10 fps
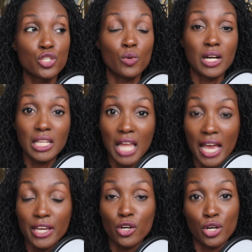to a
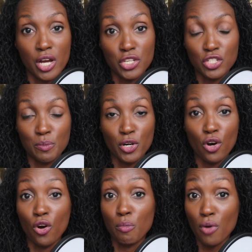client or
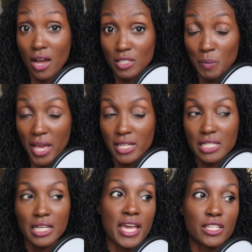customer or
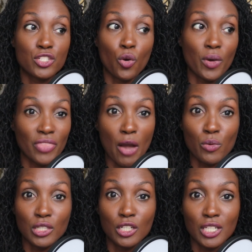prospect. And so what that
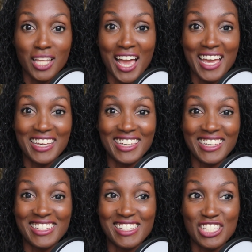would look like
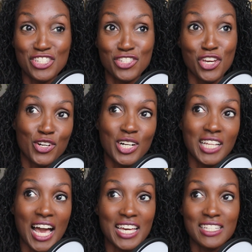is your
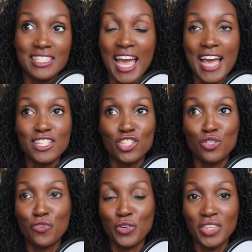clients ask
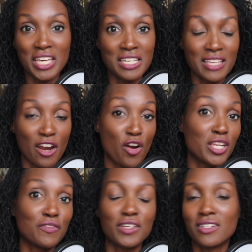you for things that aren't
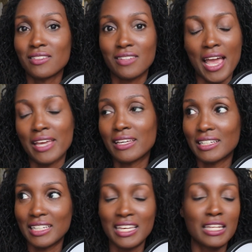even like
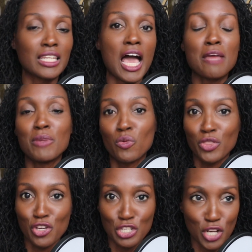in alignment
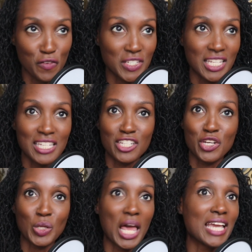with your services and
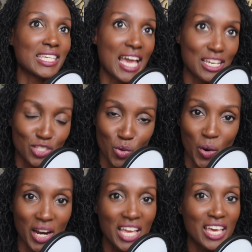you're like, yes,
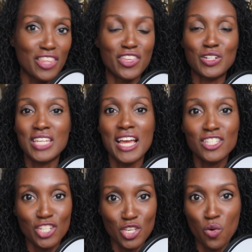or they're
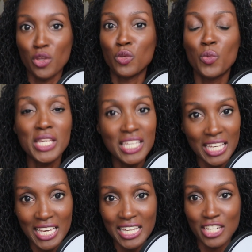texting you on the
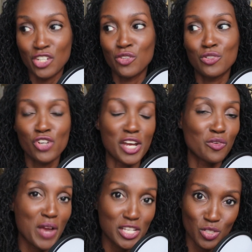weekend and you're trying
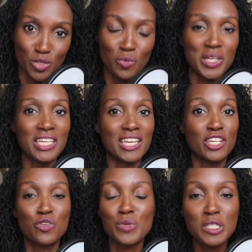to rest on the weekend
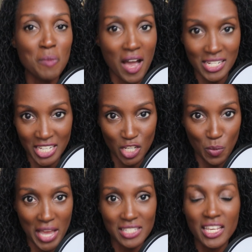and you respond
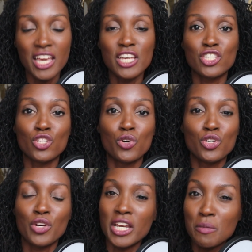anyways. So
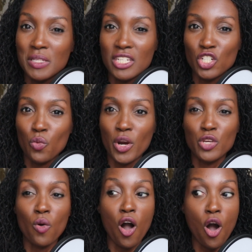you're in a position where
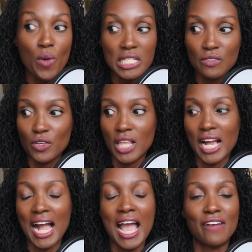you always feel
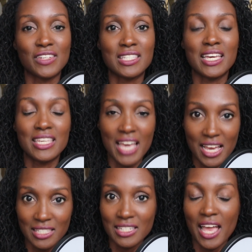like I have to say
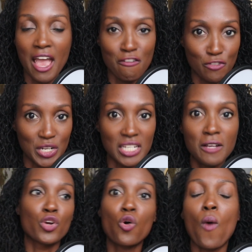yes to every
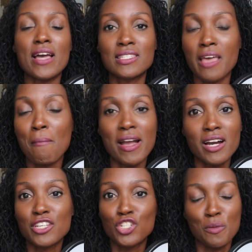request that my
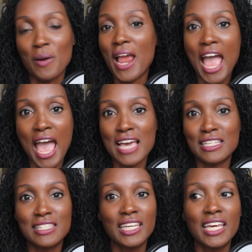customer
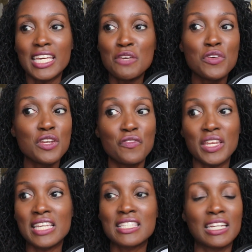has, even if
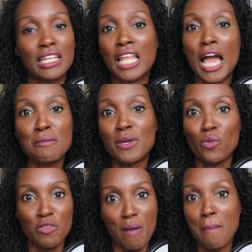it isn't in alignment
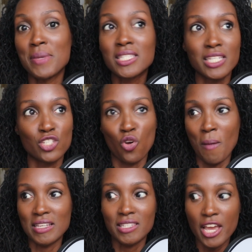with my business or
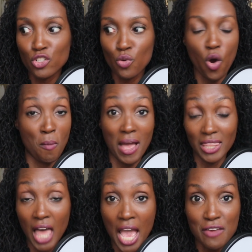my schedule or my
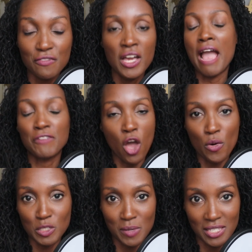life, I have to
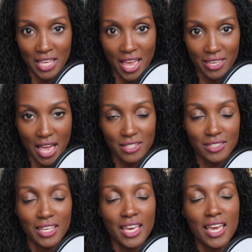always be saying
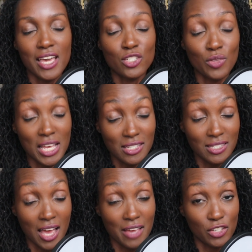yes. And so that's a
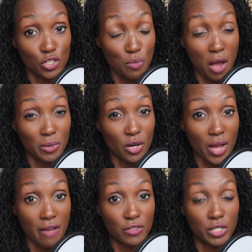sign that you probably don't
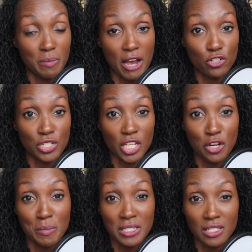have good boundaries in
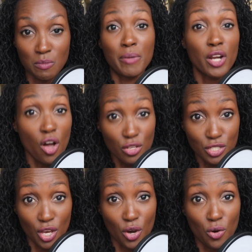your business, but
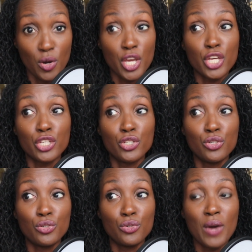also
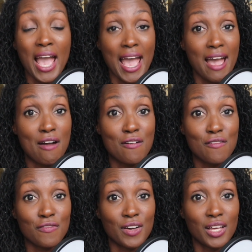you
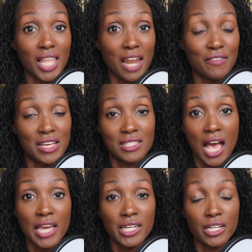have a lot of
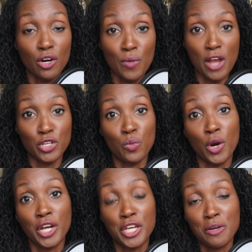anxiety around your
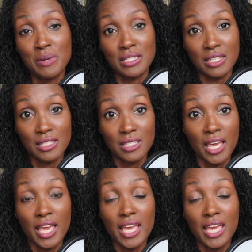work and your business